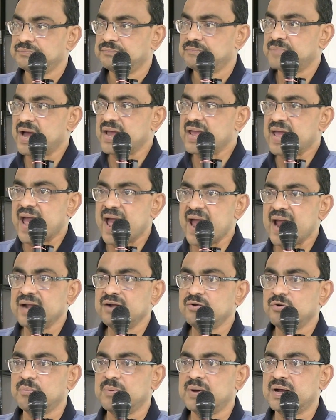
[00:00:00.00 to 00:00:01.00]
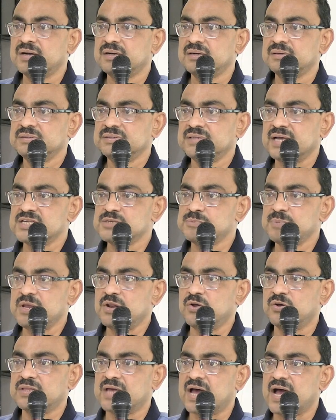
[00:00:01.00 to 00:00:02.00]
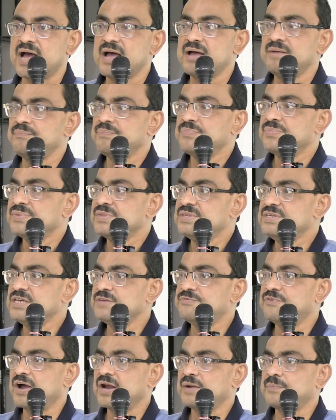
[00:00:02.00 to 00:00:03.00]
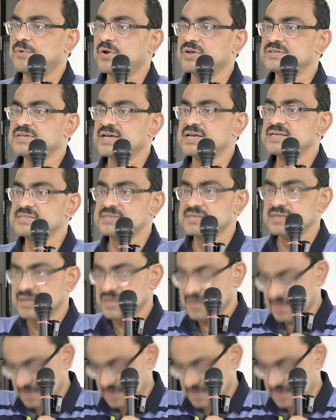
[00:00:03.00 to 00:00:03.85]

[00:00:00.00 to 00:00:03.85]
my hand over just below the xiphoid process,